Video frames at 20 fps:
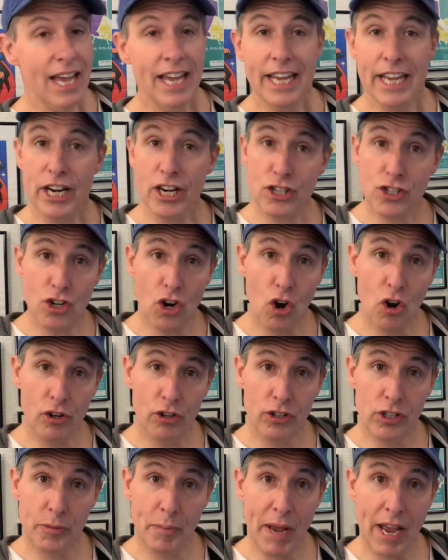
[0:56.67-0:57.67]
Here's your
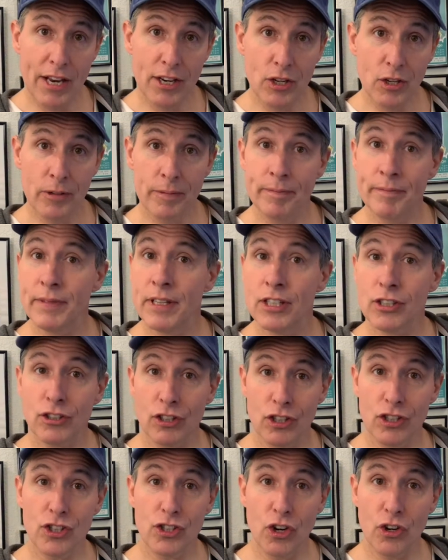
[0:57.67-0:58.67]
owner's manual. It's
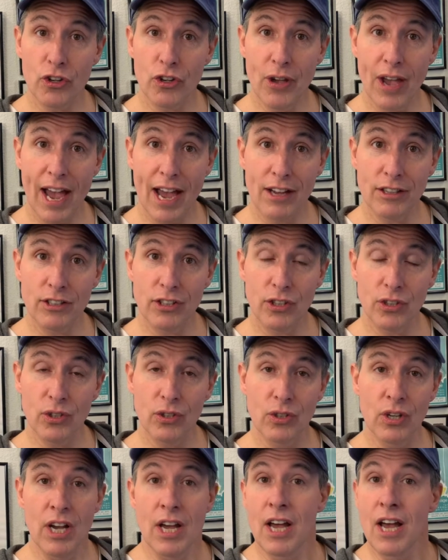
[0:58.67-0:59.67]
gonna show you how
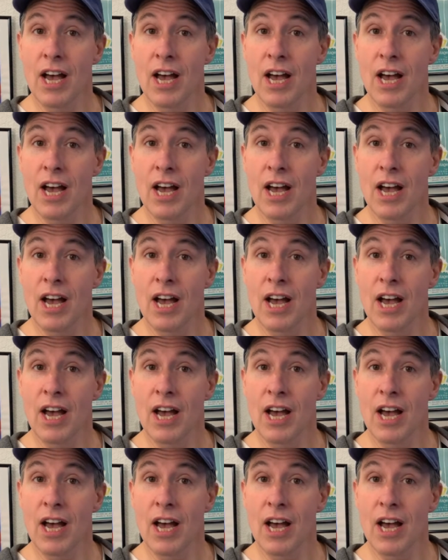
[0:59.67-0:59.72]
to